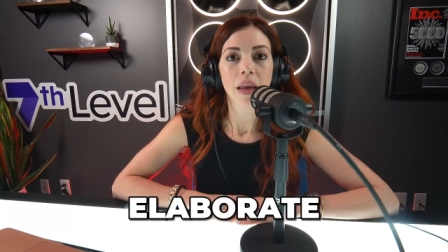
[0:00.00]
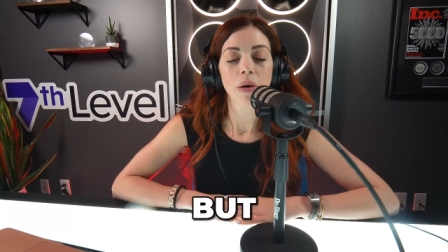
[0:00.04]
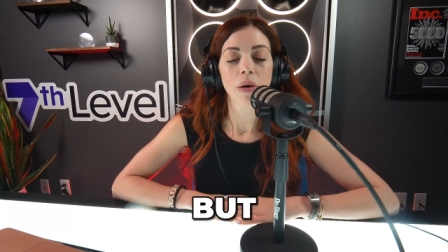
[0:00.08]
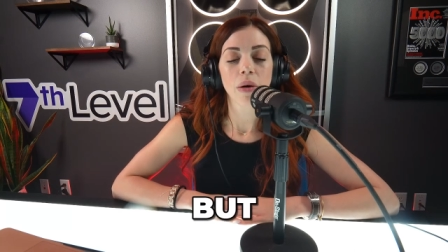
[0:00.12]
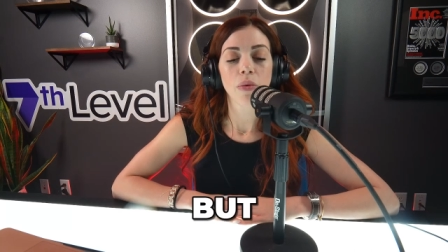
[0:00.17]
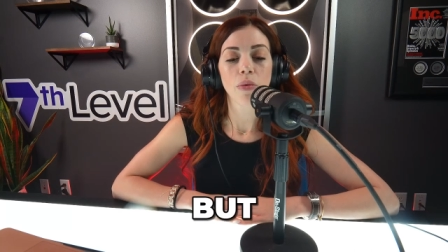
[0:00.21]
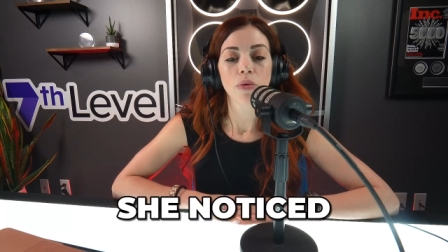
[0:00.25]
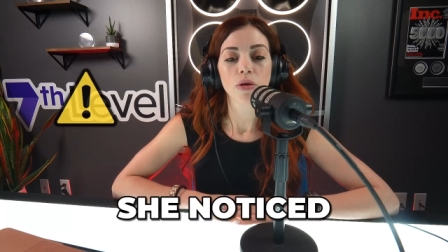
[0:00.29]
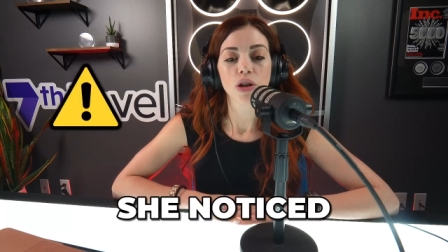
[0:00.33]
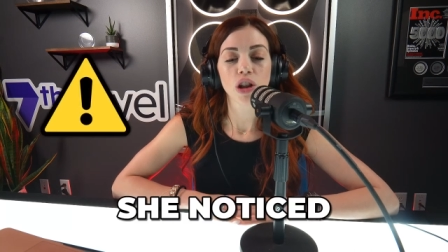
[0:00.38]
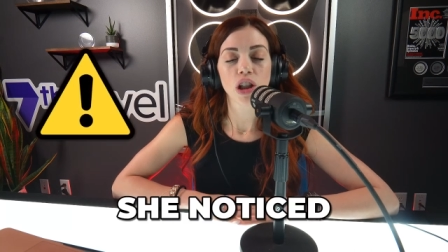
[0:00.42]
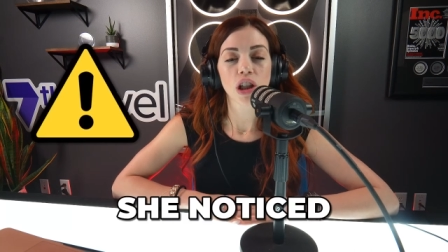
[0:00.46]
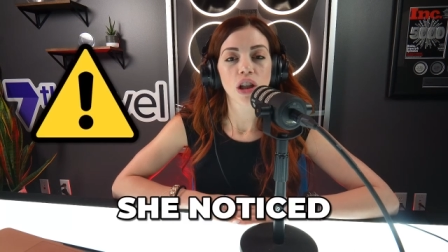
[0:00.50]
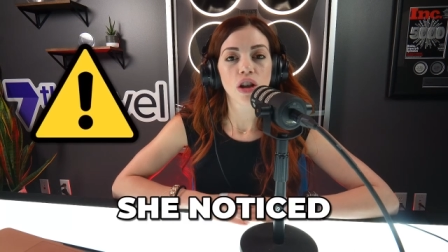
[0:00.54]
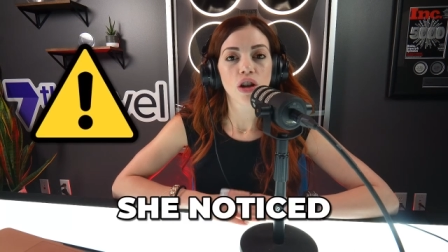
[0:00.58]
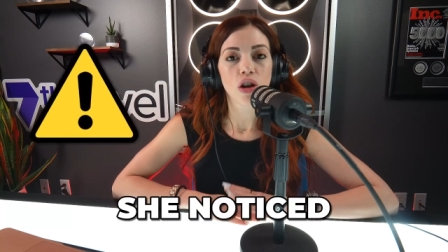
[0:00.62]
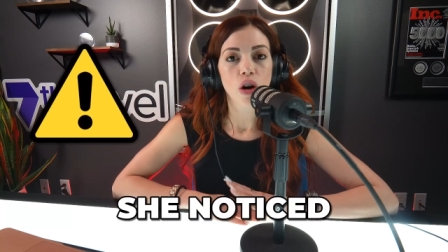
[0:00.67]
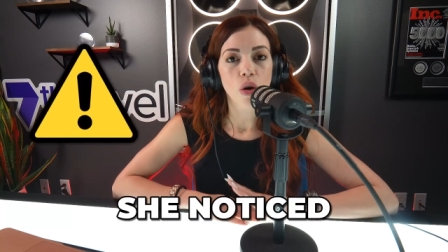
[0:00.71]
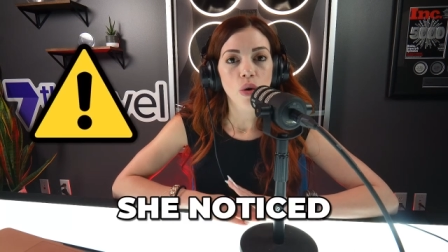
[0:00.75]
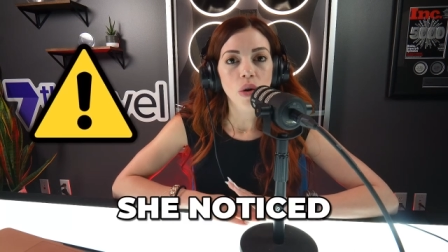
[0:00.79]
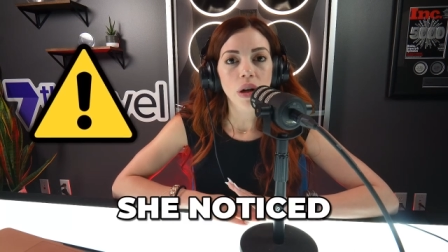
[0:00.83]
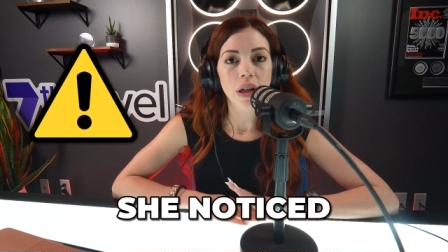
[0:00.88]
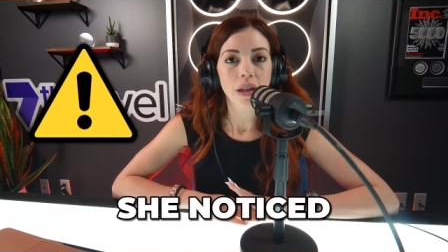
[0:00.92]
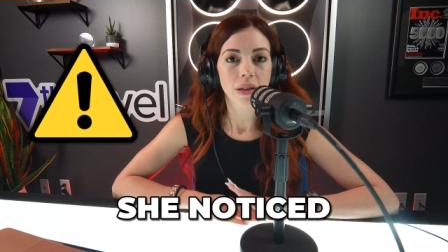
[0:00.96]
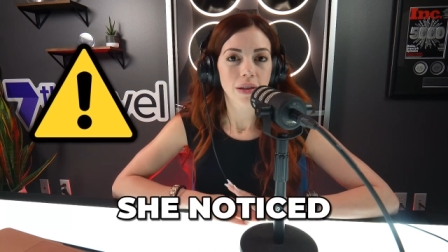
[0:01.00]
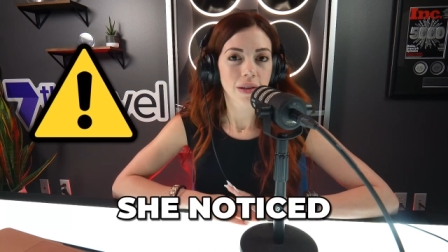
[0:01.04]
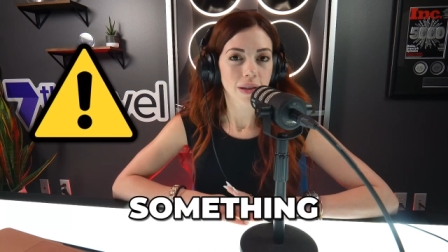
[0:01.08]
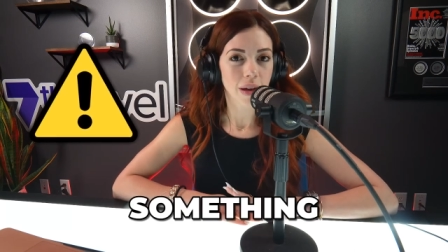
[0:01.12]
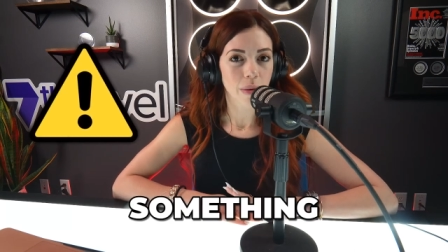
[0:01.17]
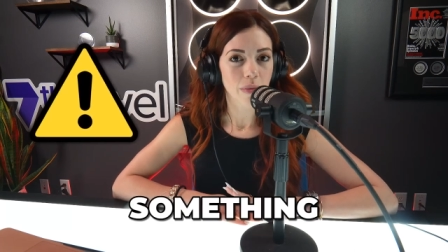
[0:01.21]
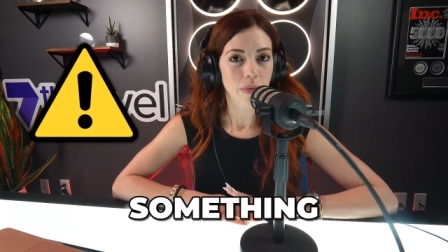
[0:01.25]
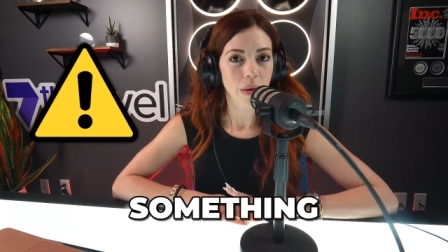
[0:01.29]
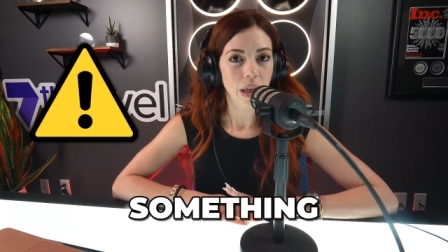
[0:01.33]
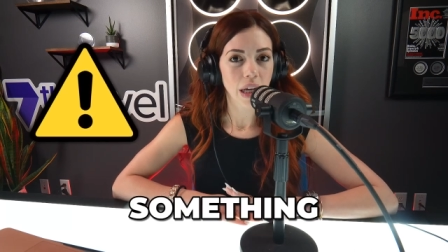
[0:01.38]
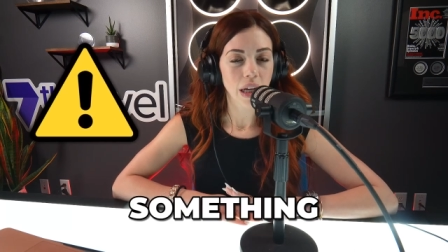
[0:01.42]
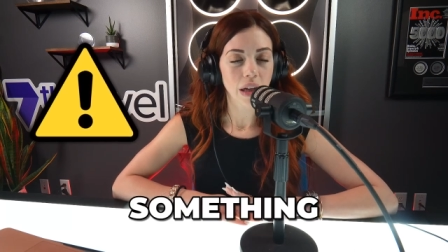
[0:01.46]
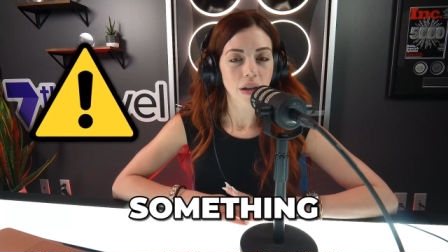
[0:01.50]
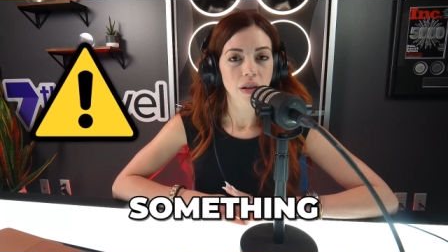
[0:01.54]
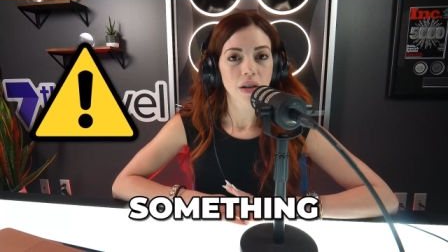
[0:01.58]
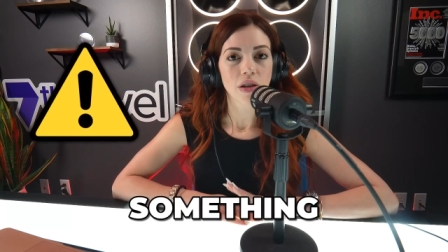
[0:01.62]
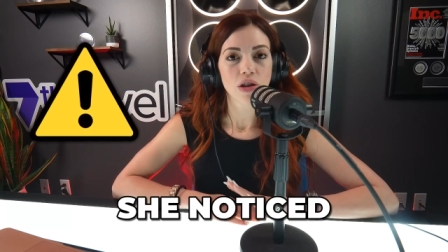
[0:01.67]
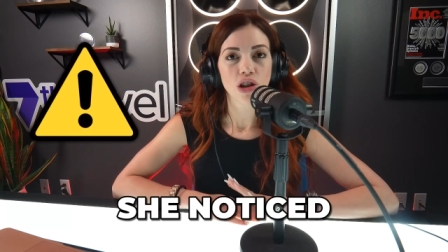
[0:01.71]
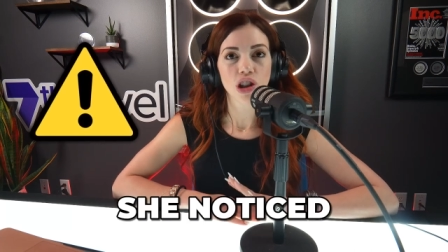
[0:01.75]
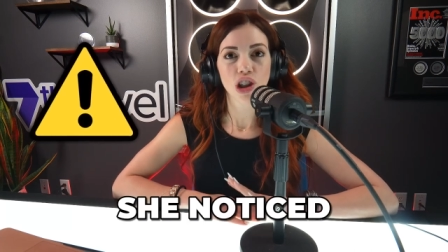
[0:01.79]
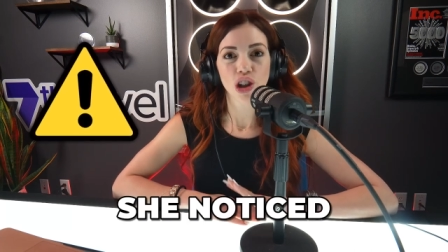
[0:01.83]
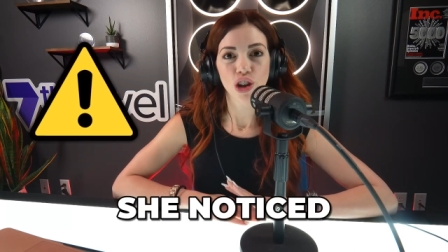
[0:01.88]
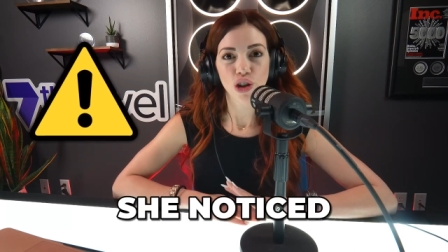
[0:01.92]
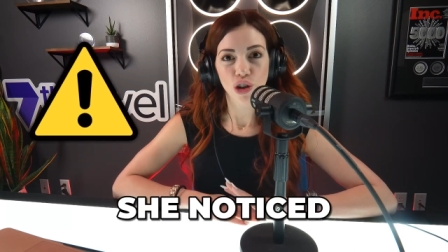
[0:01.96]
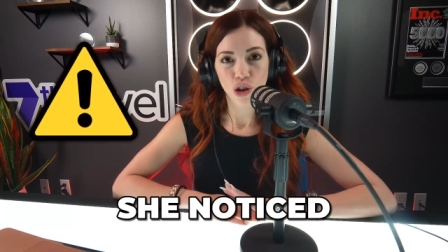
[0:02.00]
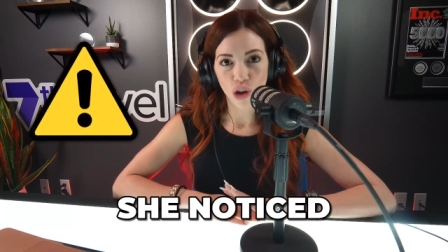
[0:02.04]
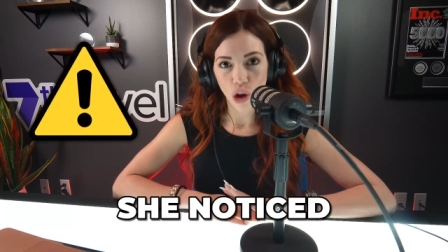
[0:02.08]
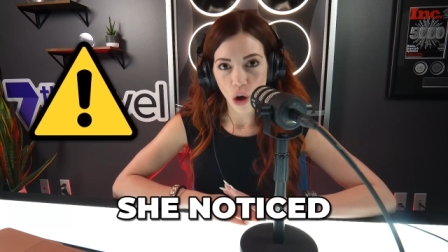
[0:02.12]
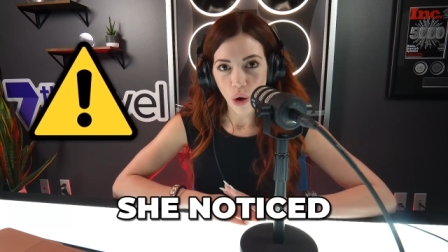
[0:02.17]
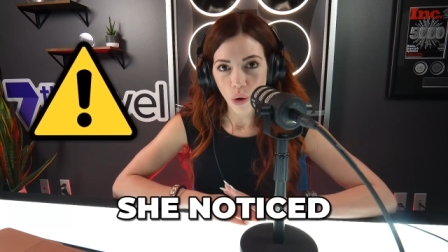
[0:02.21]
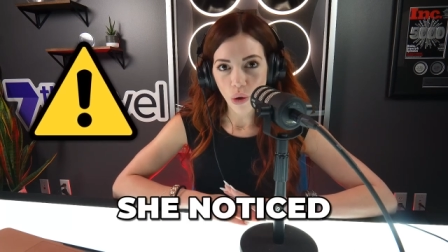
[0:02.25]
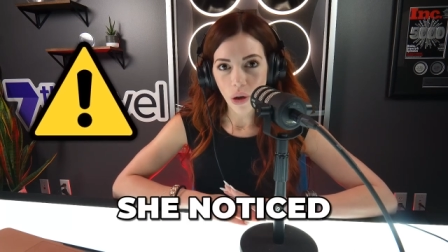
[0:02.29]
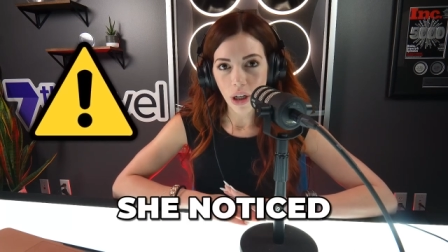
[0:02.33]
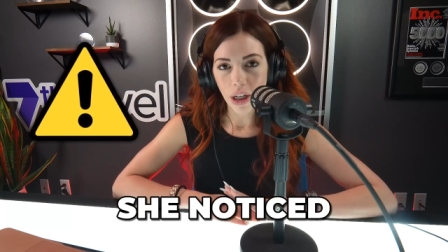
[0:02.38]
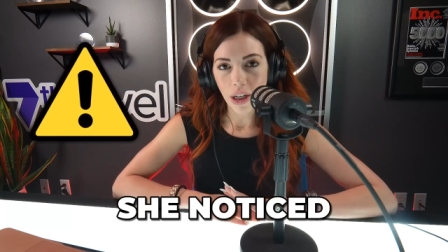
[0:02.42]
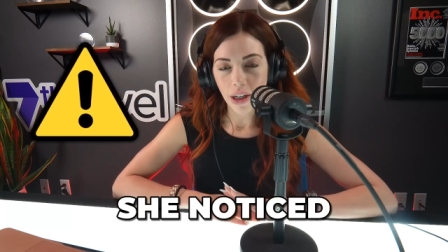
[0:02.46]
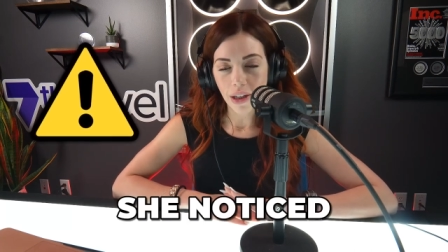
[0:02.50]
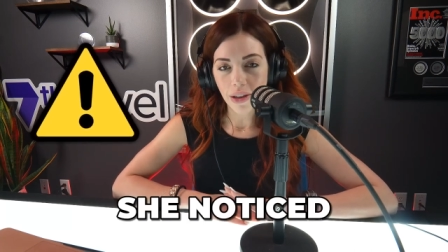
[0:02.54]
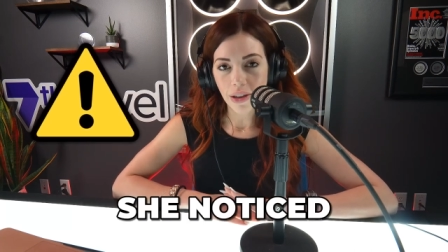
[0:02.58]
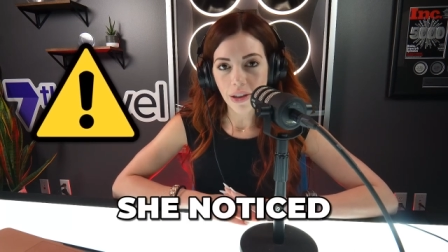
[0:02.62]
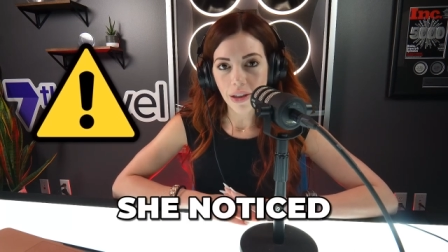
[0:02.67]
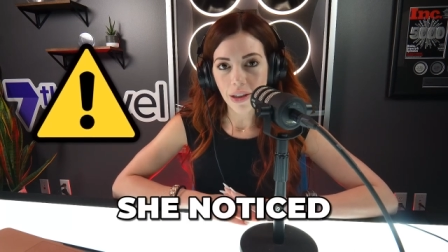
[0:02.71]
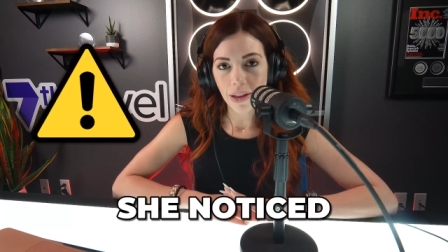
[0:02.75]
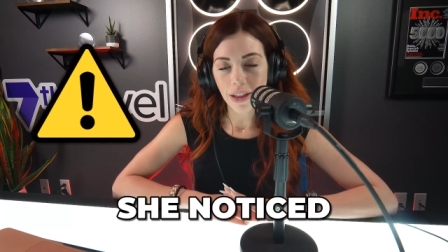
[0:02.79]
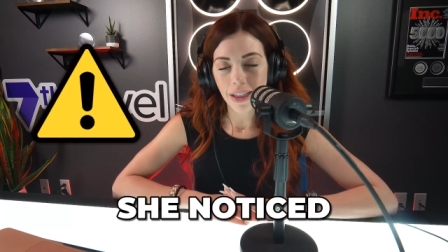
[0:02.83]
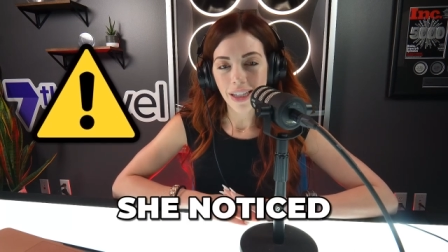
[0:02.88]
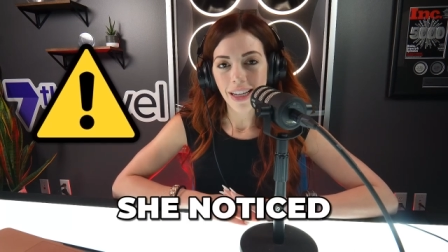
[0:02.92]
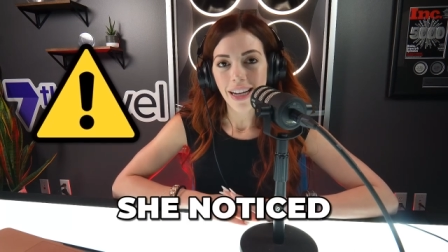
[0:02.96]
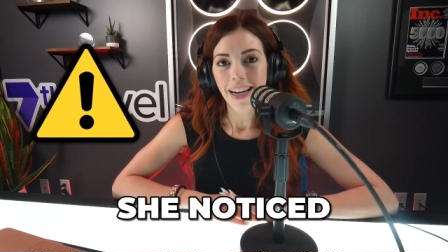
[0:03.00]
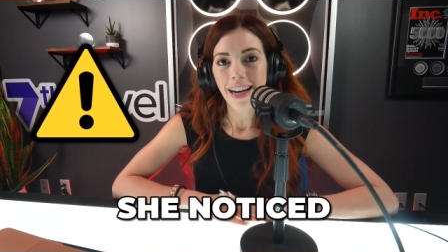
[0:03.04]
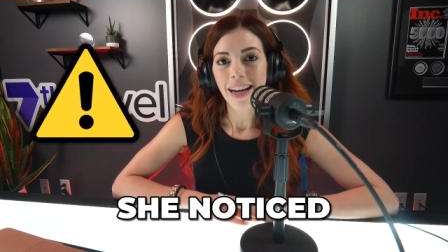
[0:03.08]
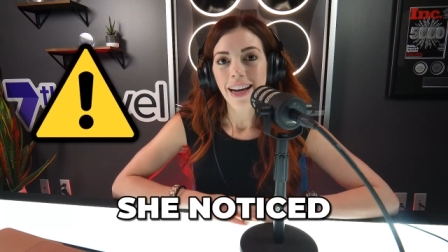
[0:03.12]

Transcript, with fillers: But she noticed something. She noticed